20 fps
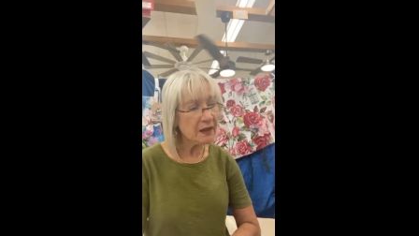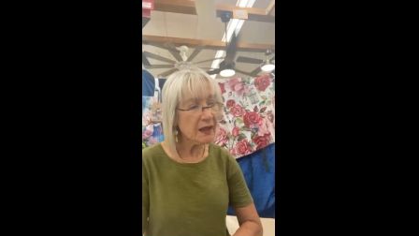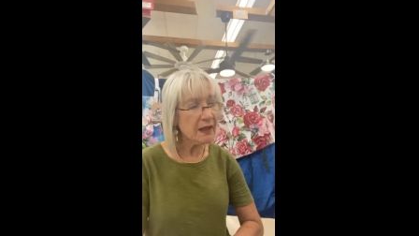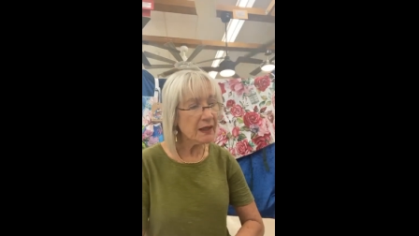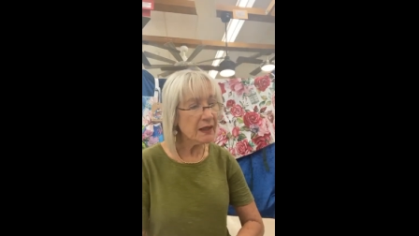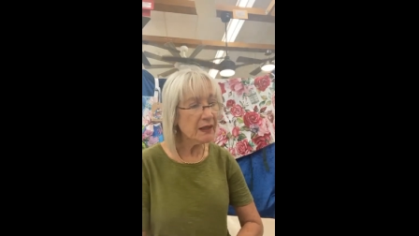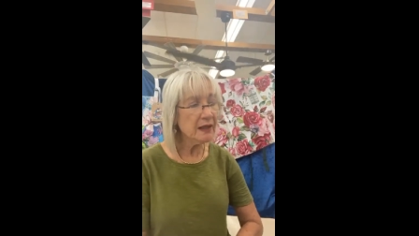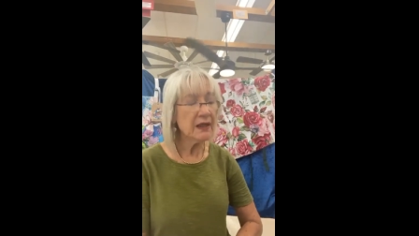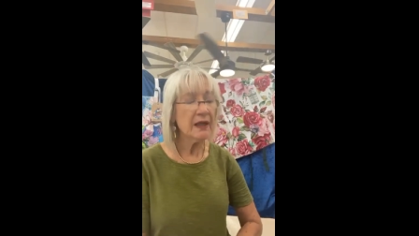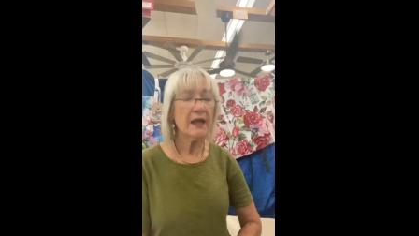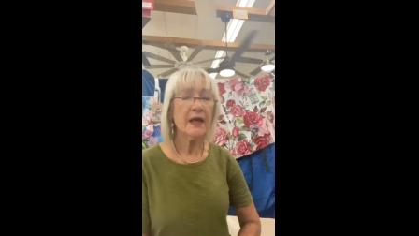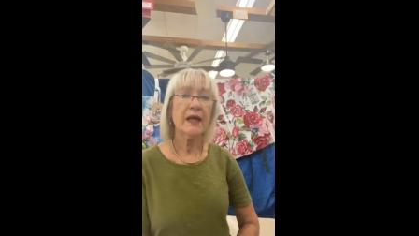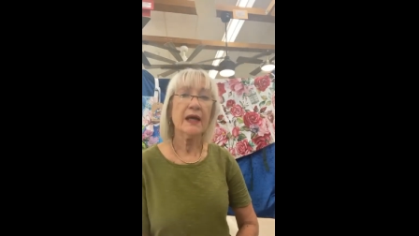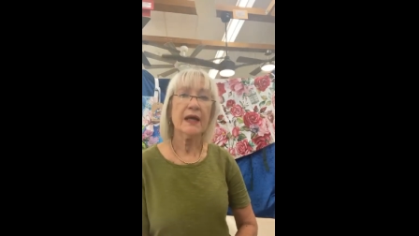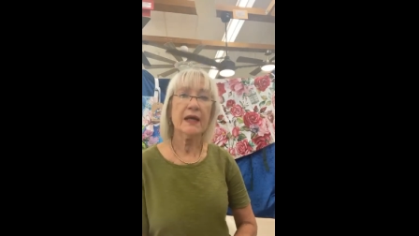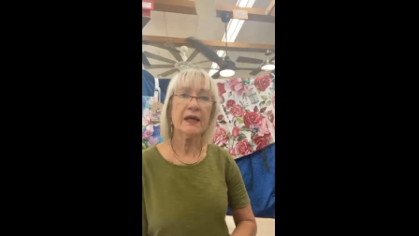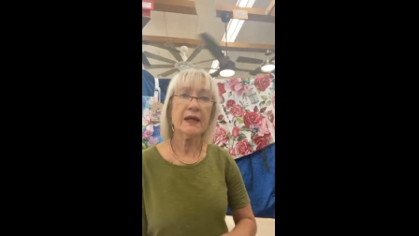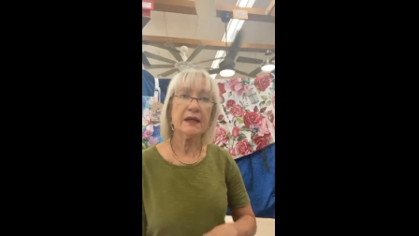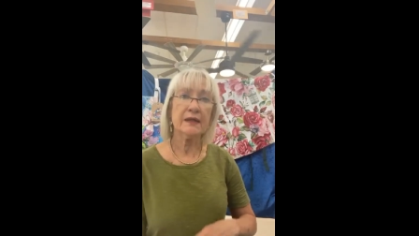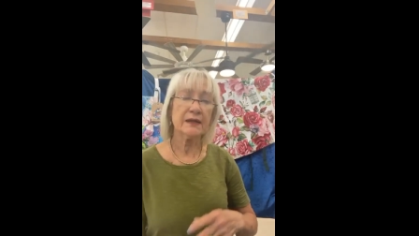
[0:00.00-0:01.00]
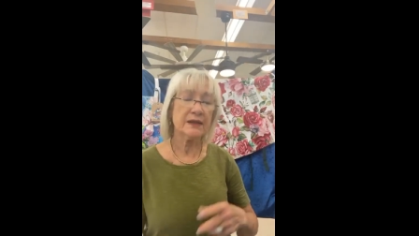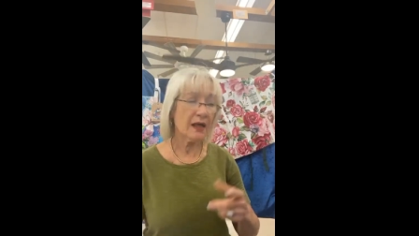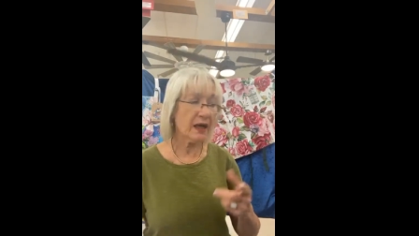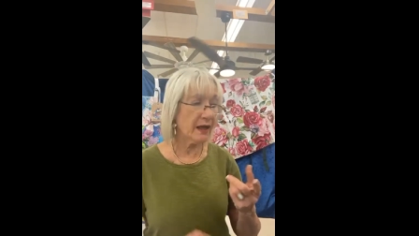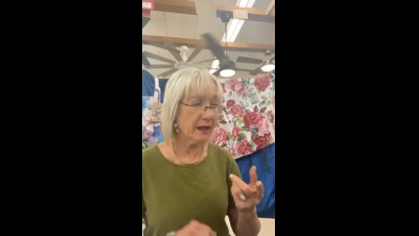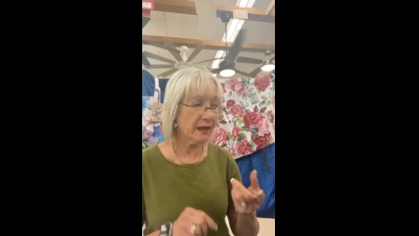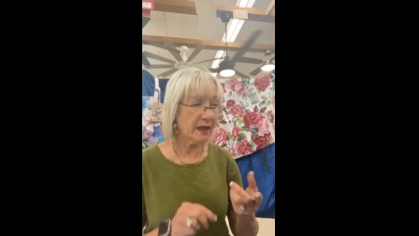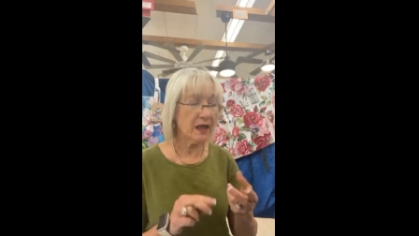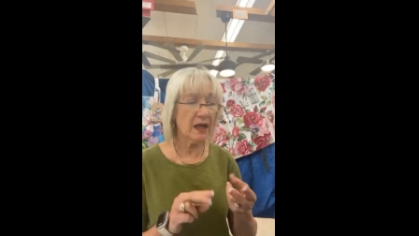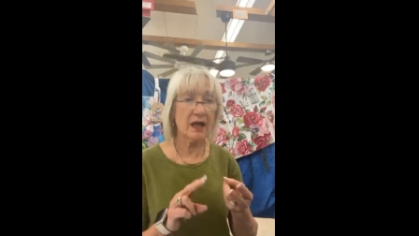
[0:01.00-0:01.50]
okay? And
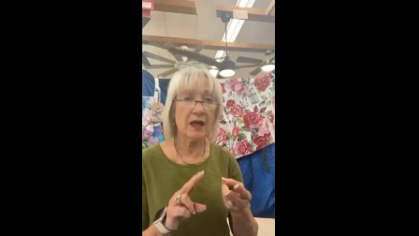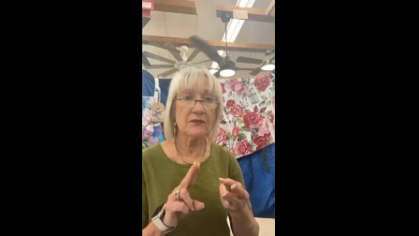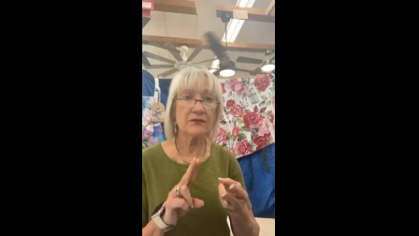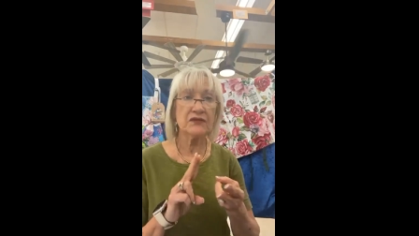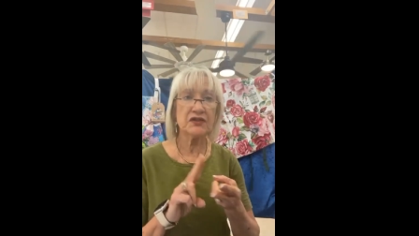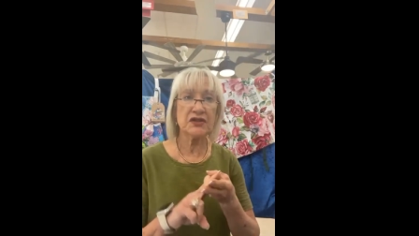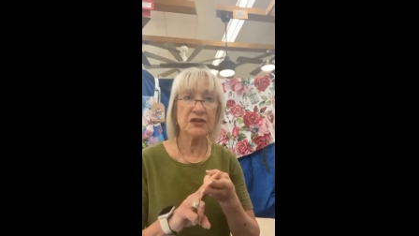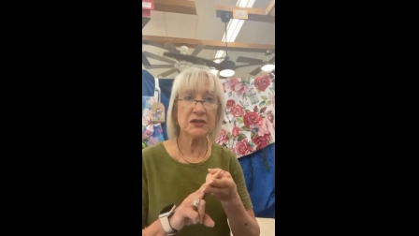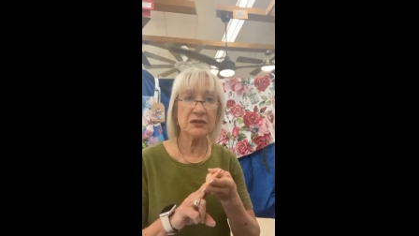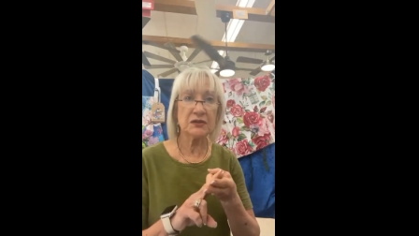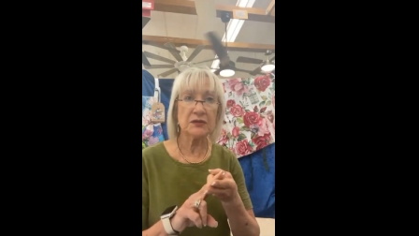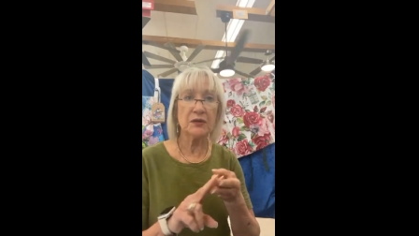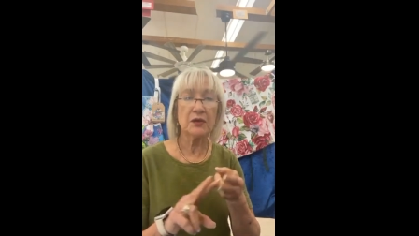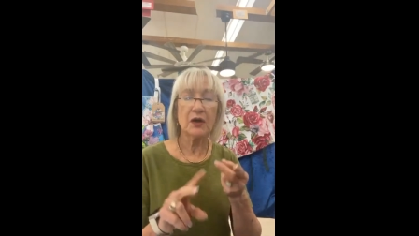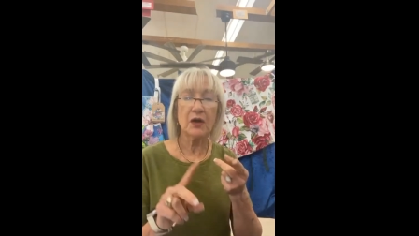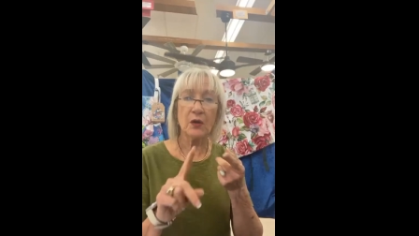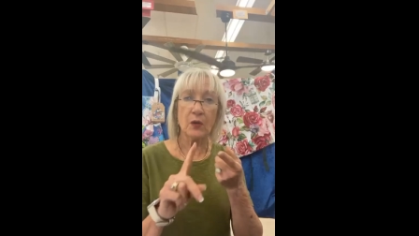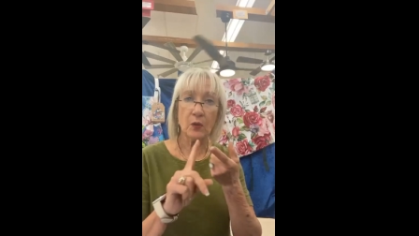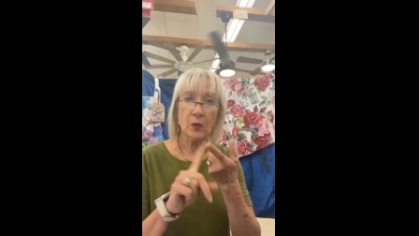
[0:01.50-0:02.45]
I have two.